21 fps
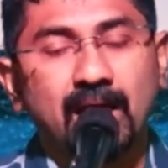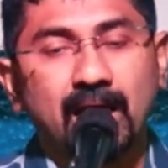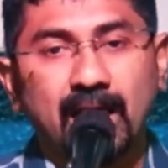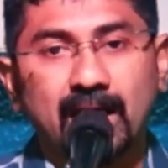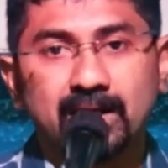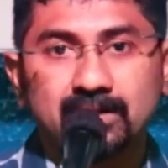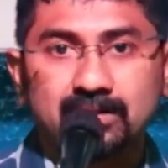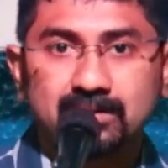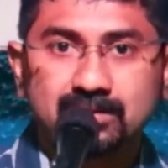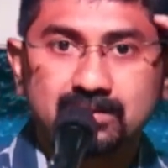
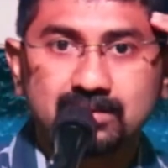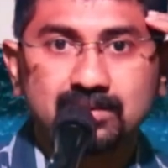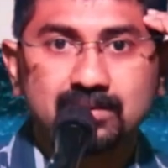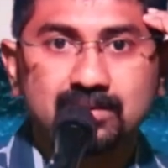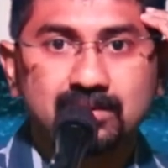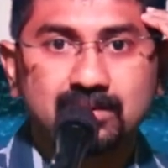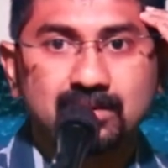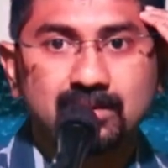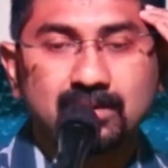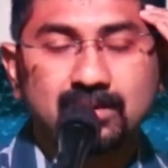And
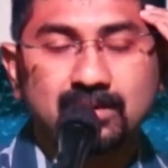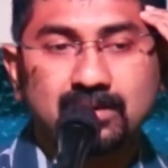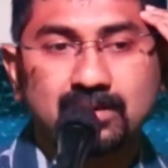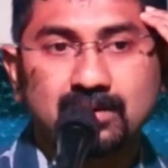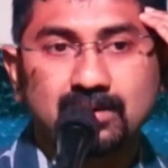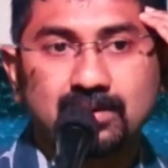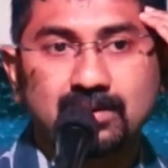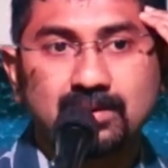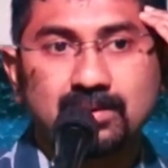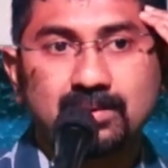
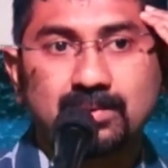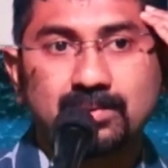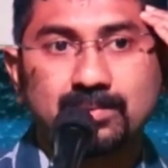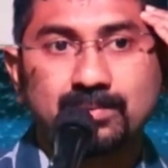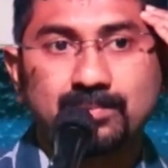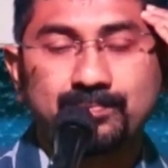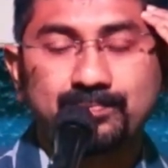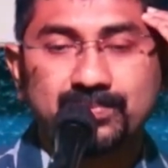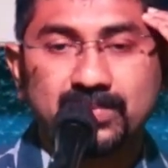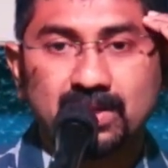
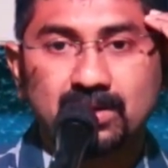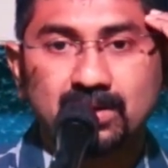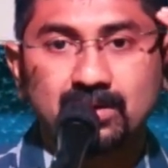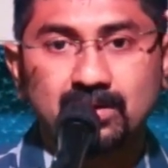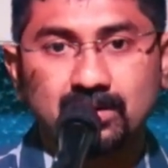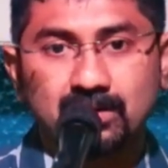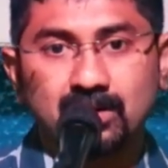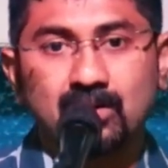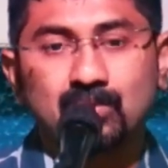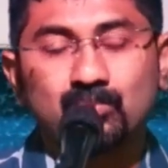
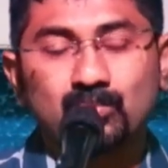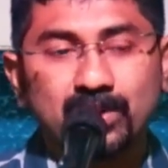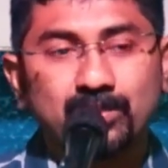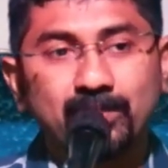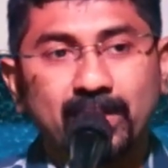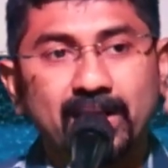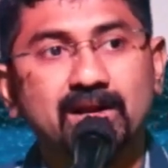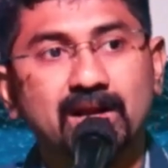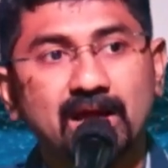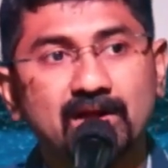on my
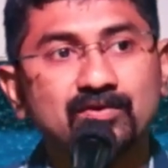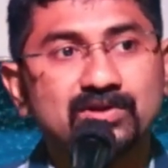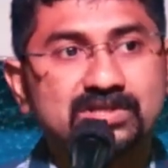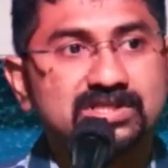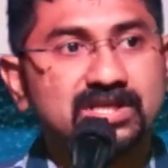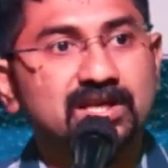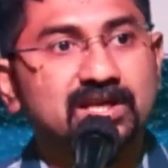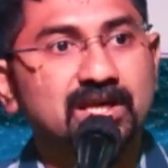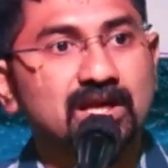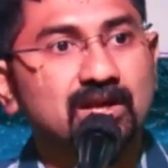mind, I was
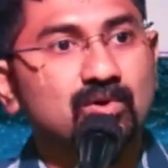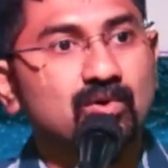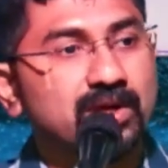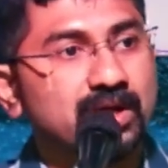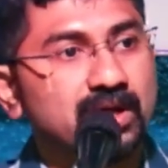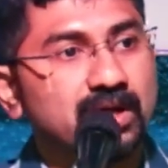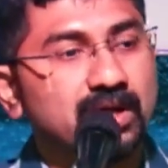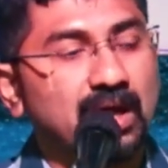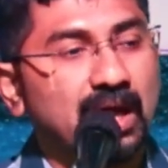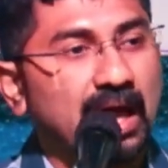thinking,
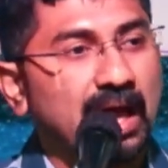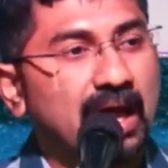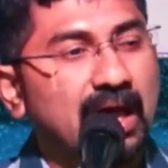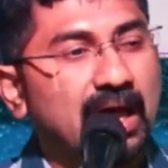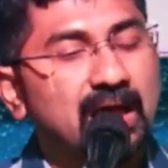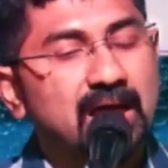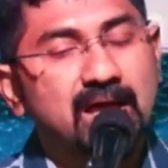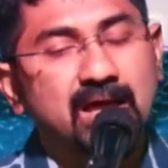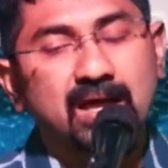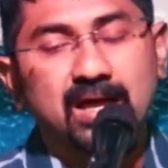okay,
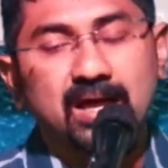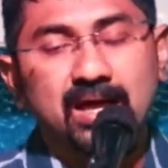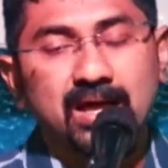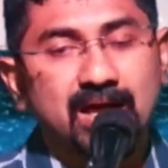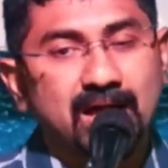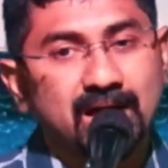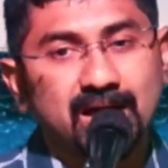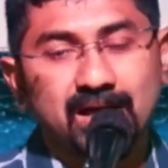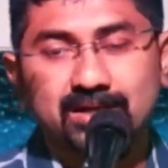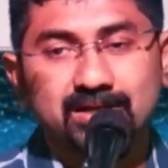
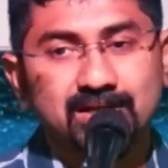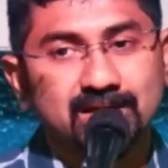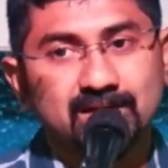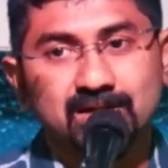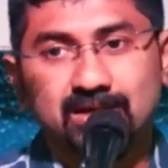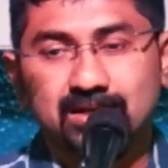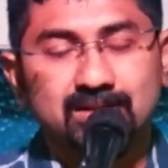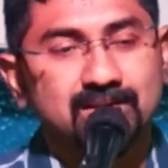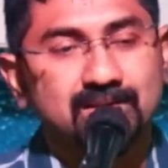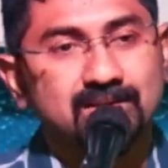
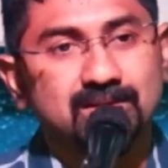I,